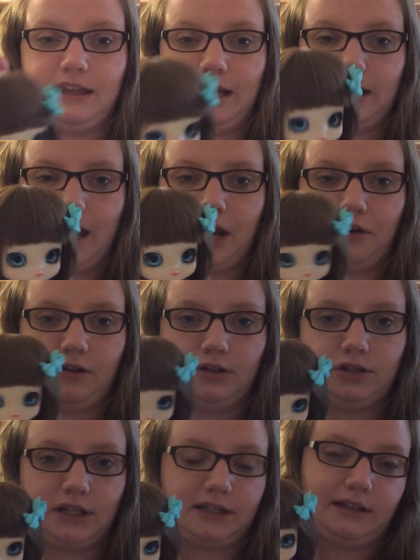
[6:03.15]
that Carol
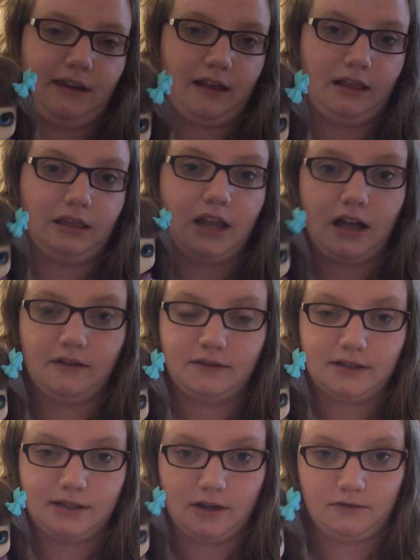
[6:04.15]
just loves
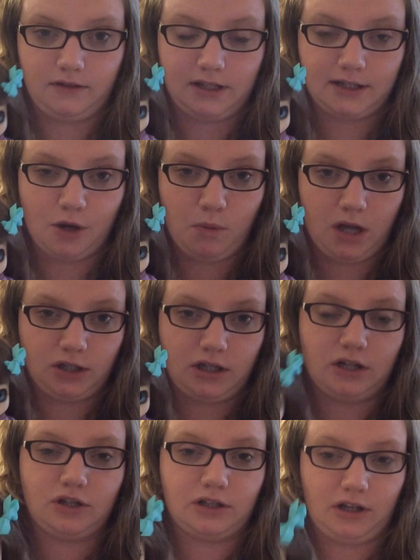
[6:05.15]
Sophie so much
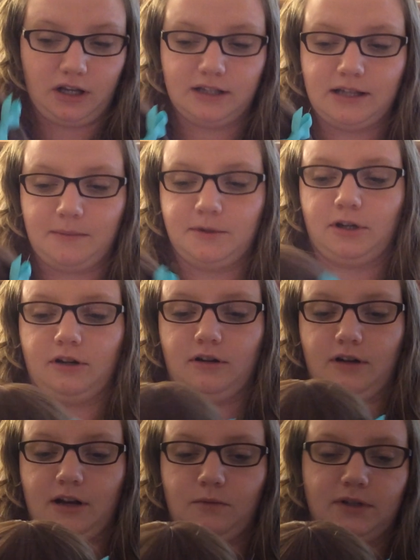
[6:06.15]
and just looks up to
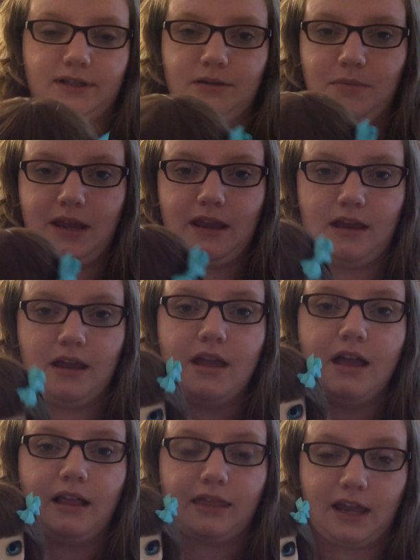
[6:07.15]
her and wants to be
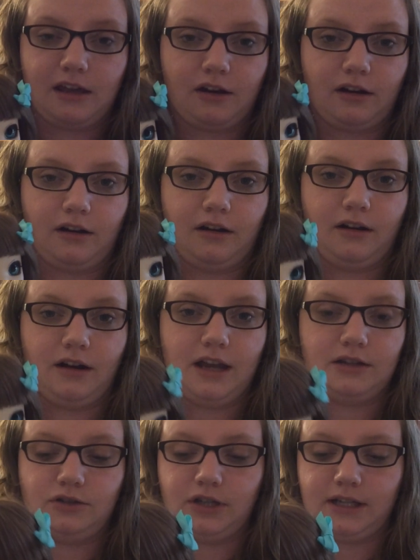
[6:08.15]
like her,
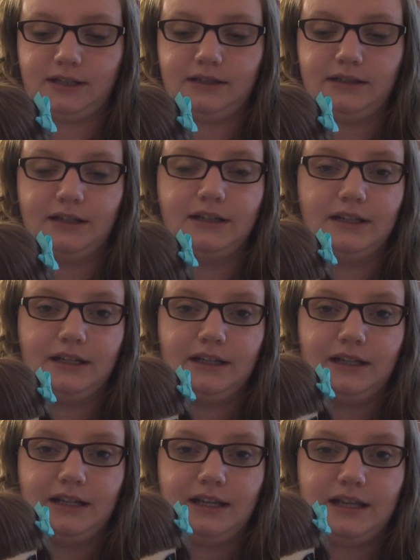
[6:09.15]
and just
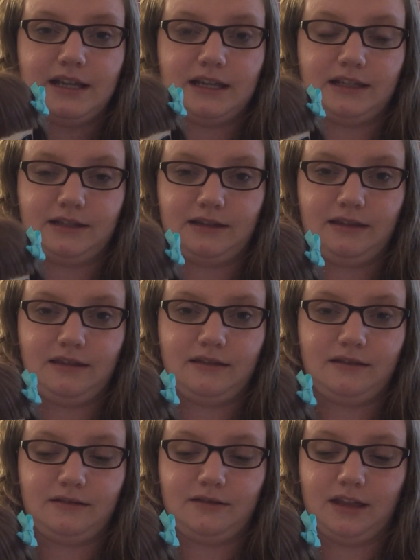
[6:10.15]
is
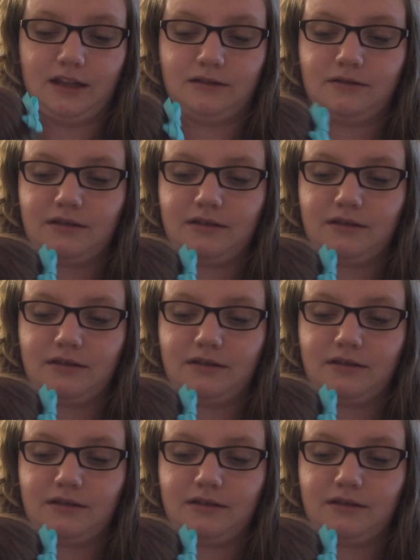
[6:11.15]
the